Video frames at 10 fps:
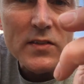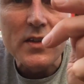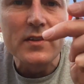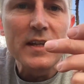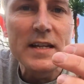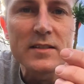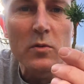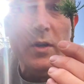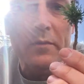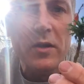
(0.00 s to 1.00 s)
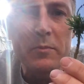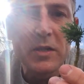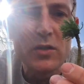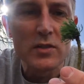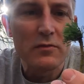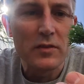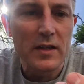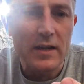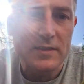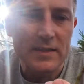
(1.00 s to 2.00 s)
So these are what I'm going to be using for the
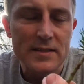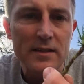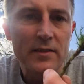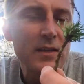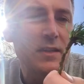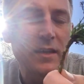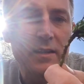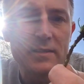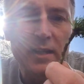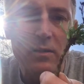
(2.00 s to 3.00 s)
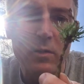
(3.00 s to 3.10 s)
cuttings, and I think they're going to take